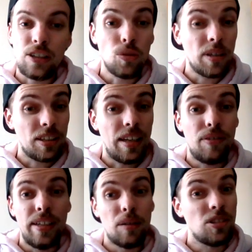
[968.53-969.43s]
I top deck
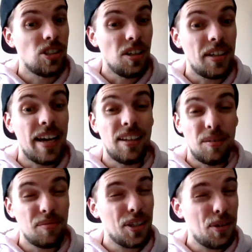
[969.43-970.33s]
Levin here, which is
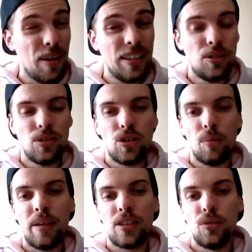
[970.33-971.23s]
again quite a good
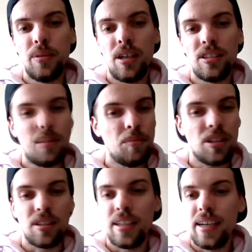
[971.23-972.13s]
top deck, to be honest, I'm
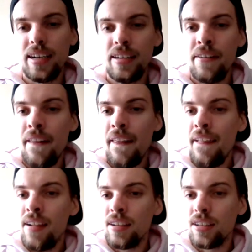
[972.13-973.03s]
not gonna lie.
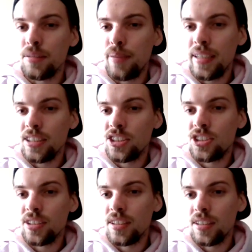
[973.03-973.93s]
Gonna
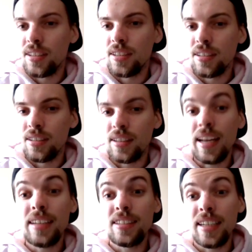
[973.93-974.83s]
banish
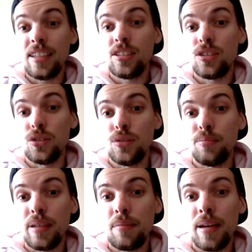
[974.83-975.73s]
Lights again to
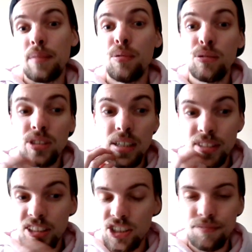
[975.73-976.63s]
bring back Boral
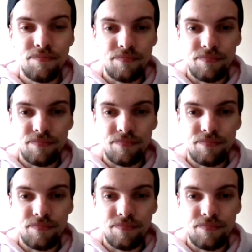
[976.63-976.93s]
Savage.